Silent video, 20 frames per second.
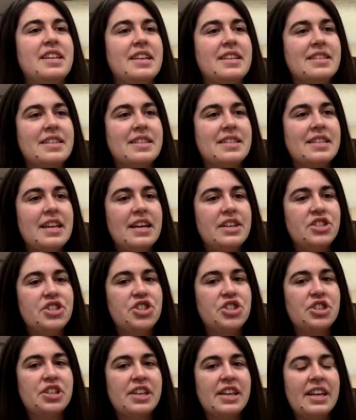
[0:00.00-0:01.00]
is
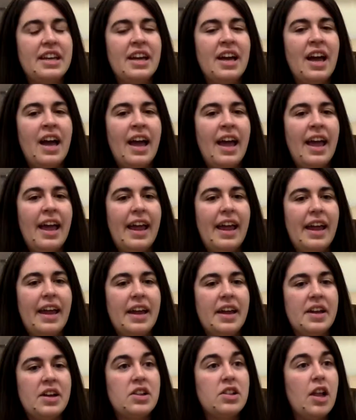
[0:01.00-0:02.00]
essentially
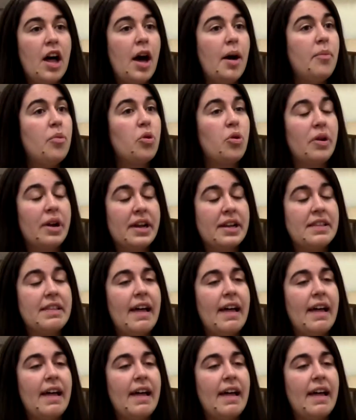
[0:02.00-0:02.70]
a club or a